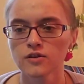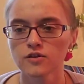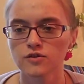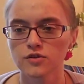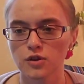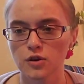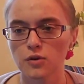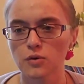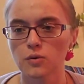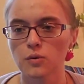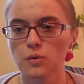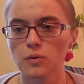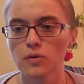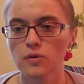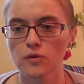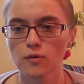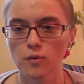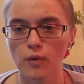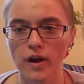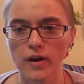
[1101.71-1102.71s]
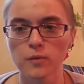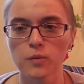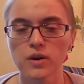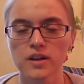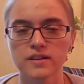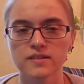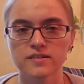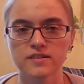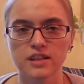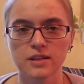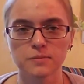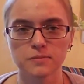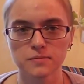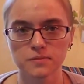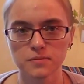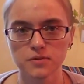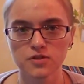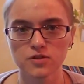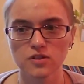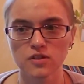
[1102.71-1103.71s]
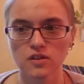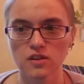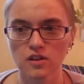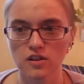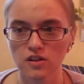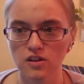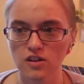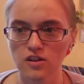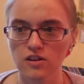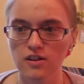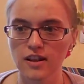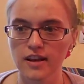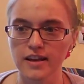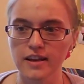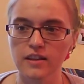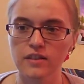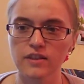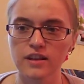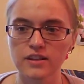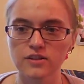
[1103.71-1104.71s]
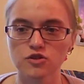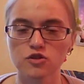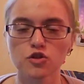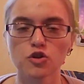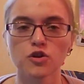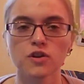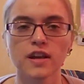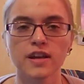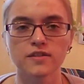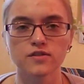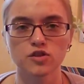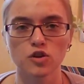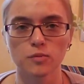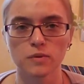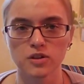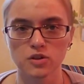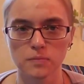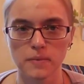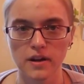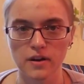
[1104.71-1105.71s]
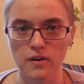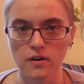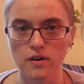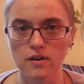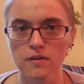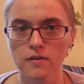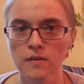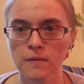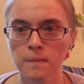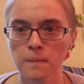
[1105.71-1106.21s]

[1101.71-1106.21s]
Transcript: So right when it seems like things could get so much better,